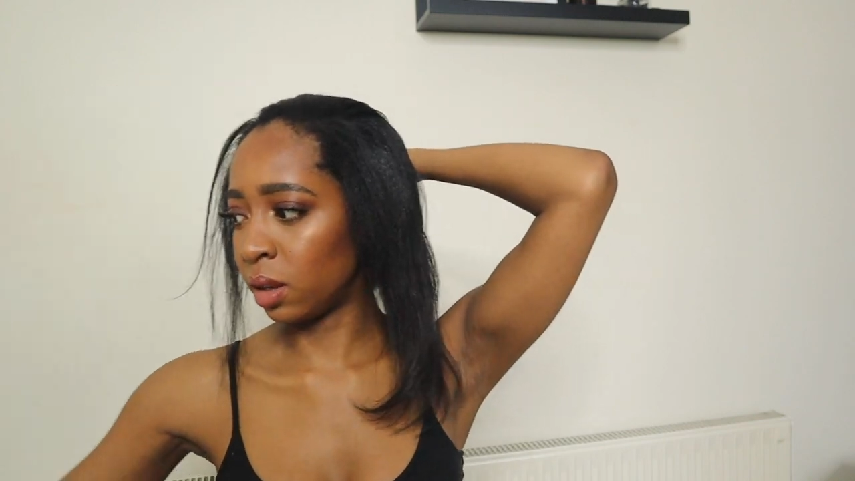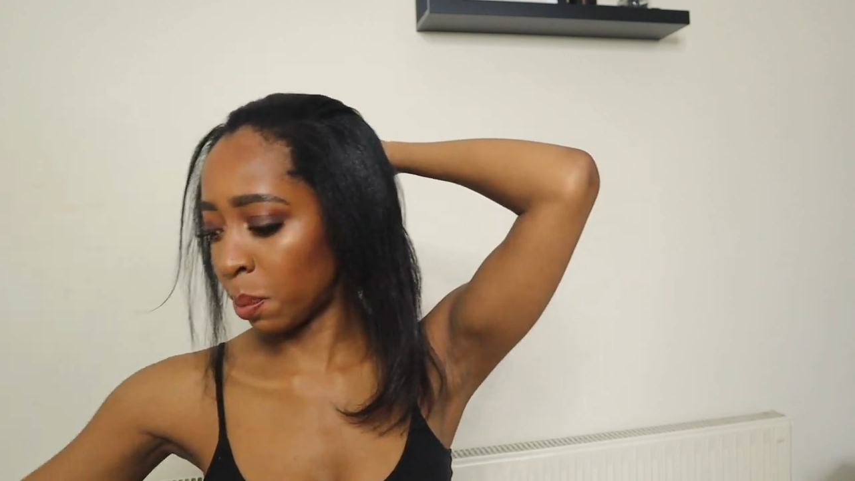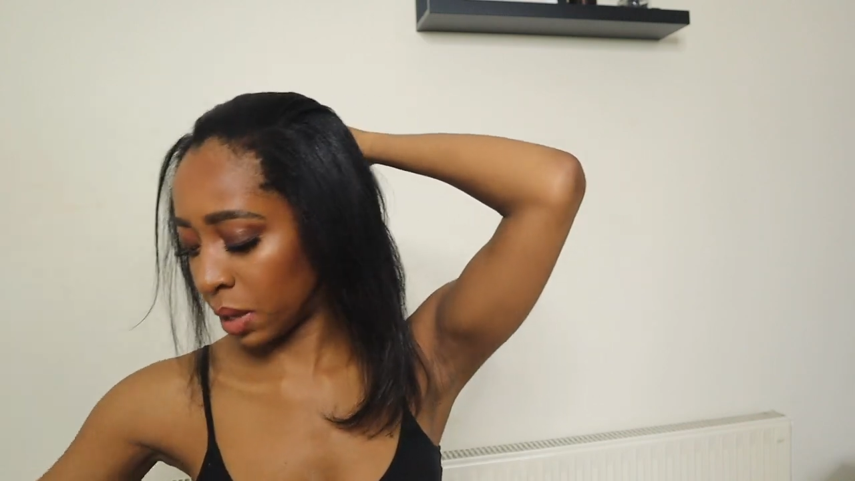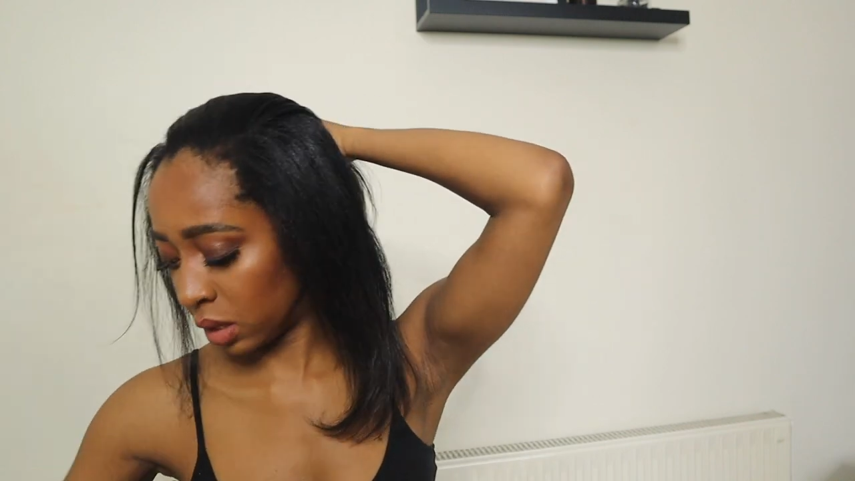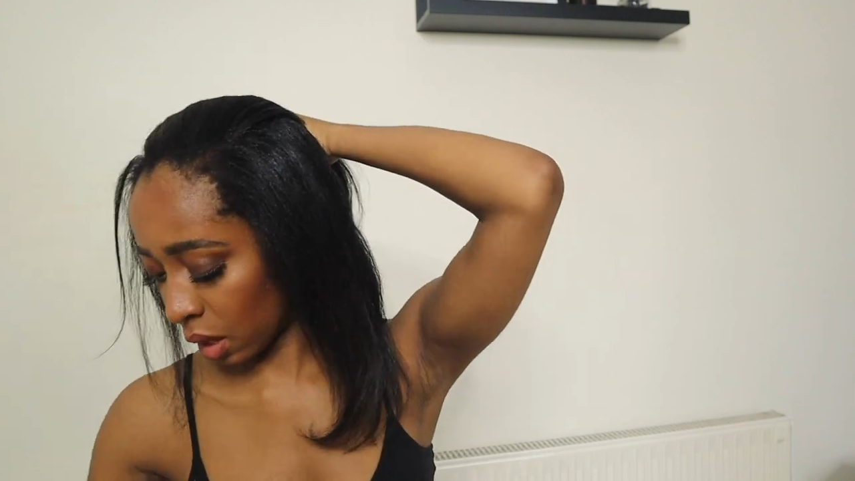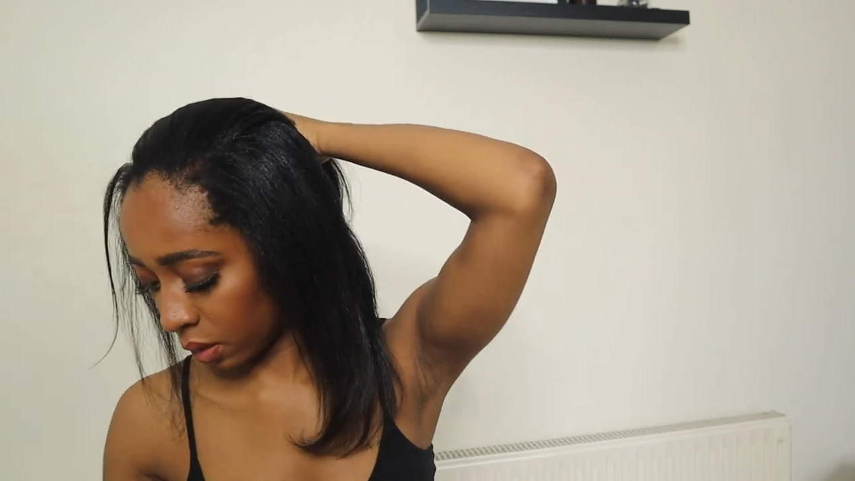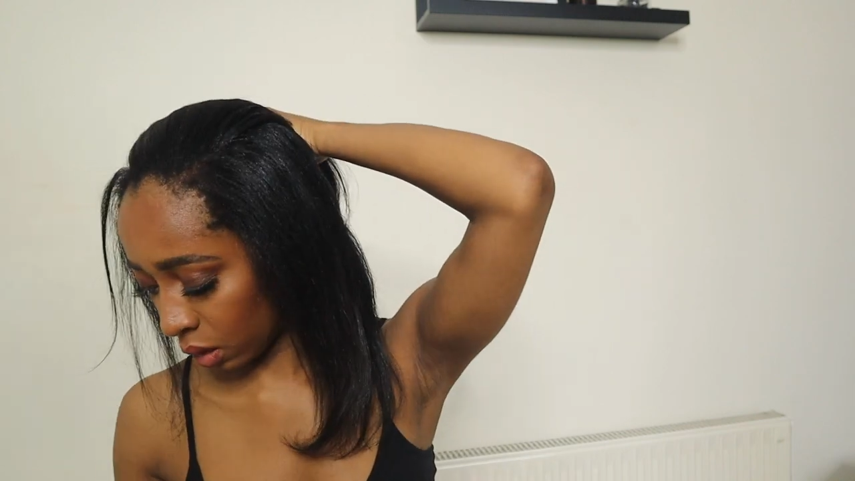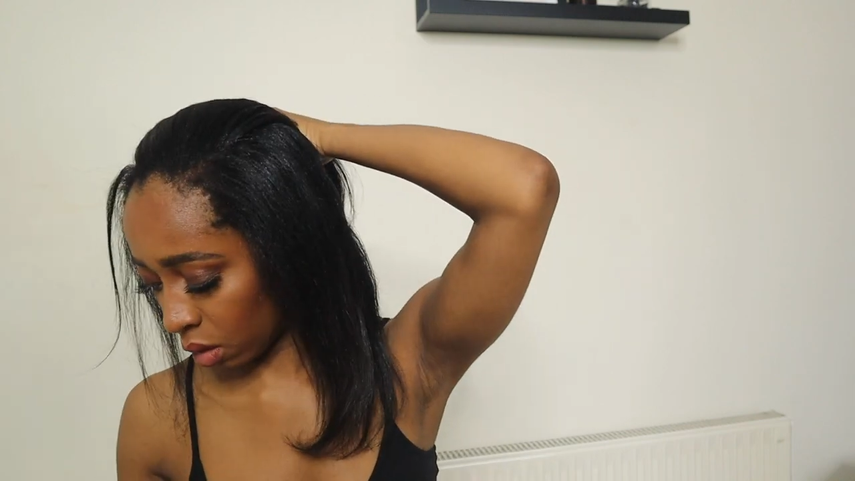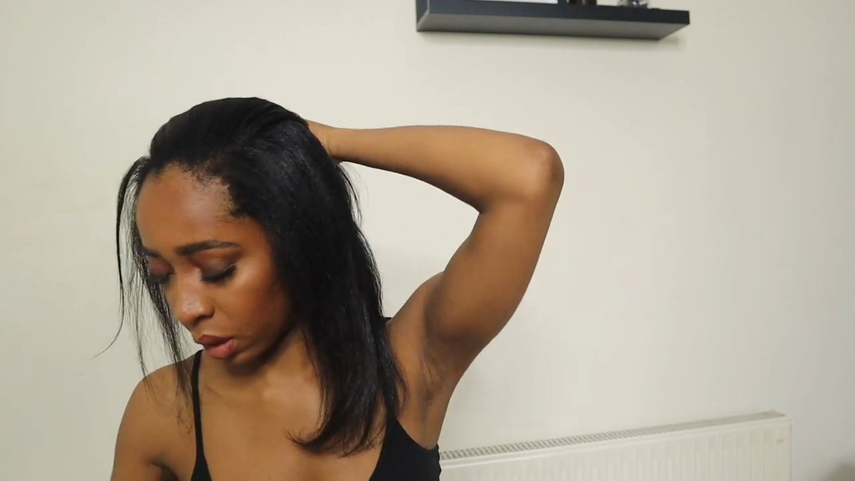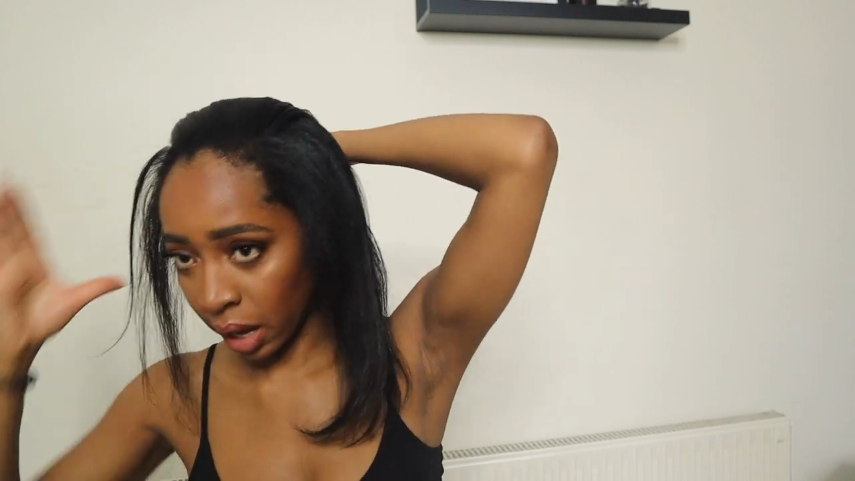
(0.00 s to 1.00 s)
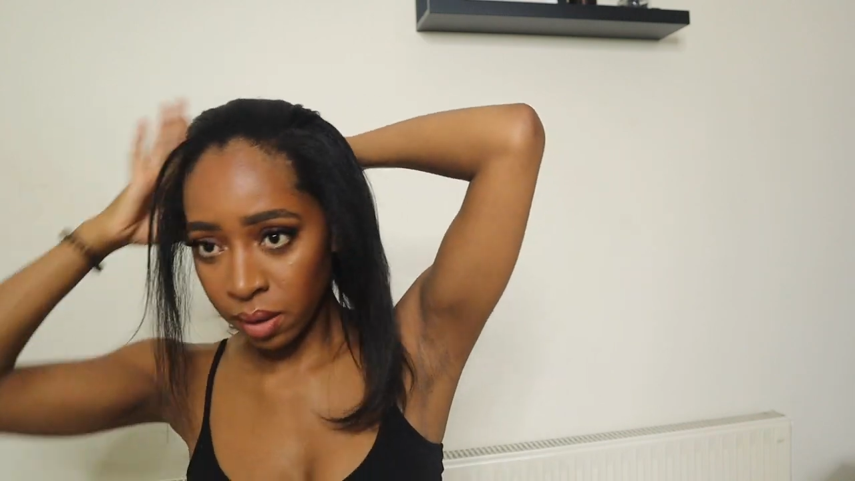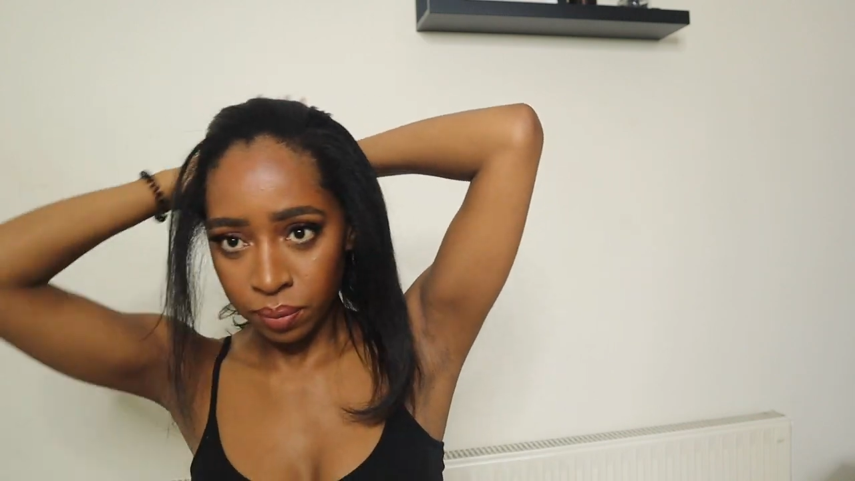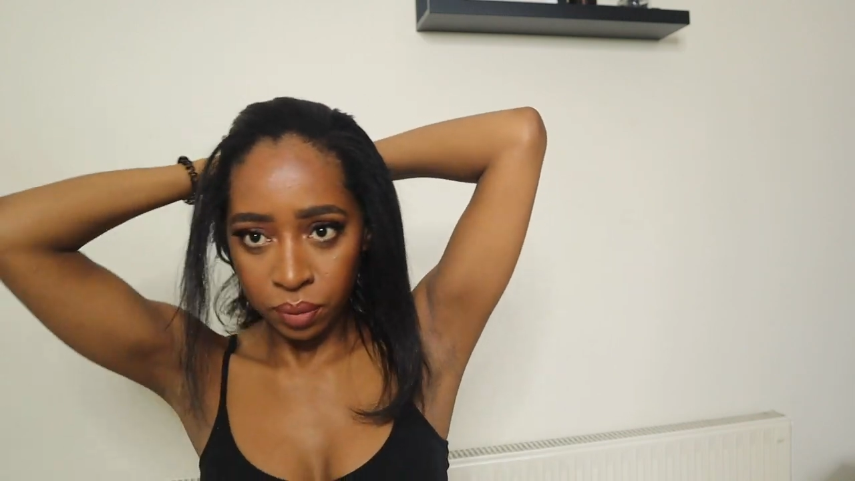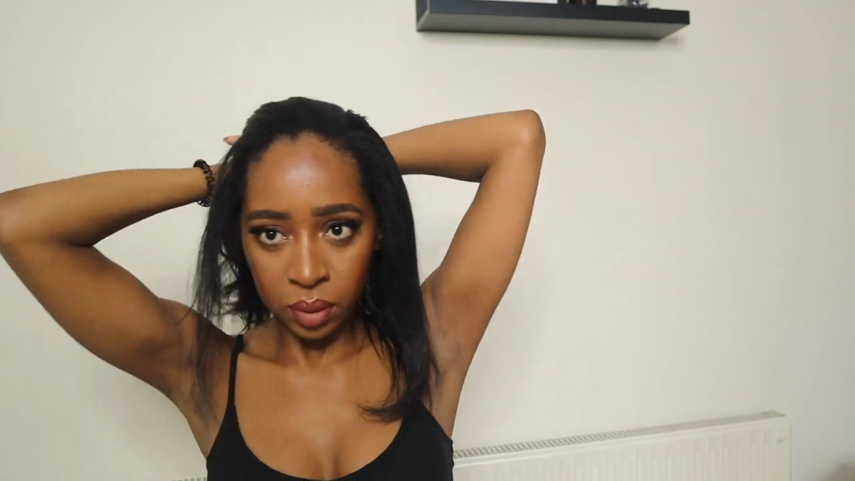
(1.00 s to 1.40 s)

the bits that I think are okay.